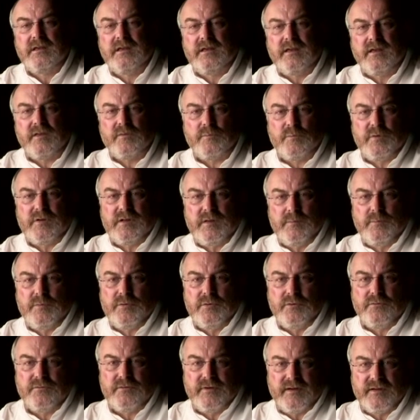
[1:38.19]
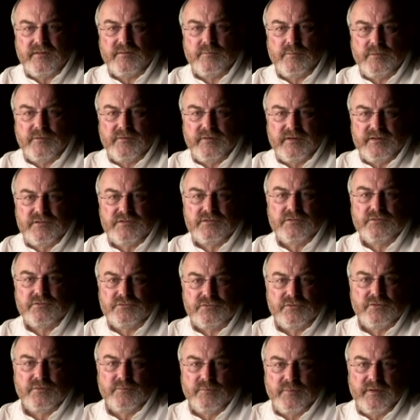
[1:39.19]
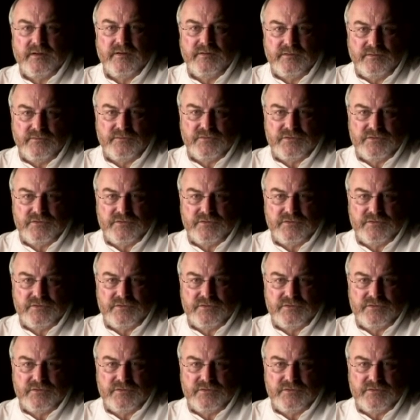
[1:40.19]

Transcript: It's pretty poor for exploration or during periods of